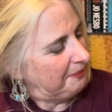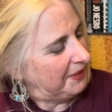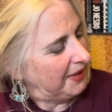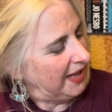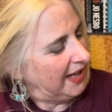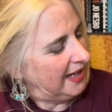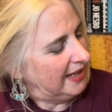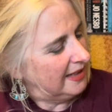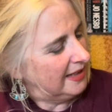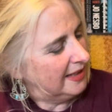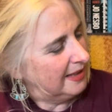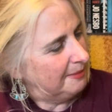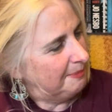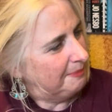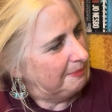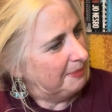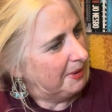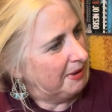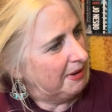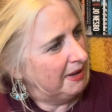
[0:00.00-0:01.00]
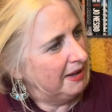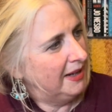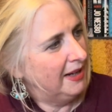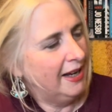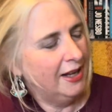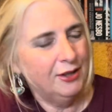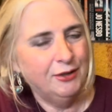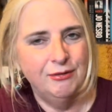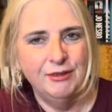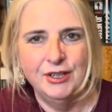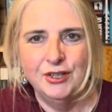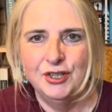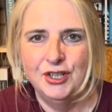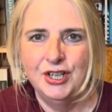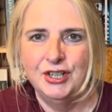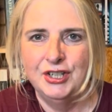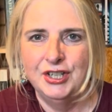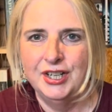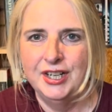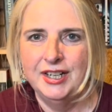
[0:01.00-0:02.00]
it's by
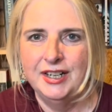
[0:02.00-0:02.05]
Chidgey.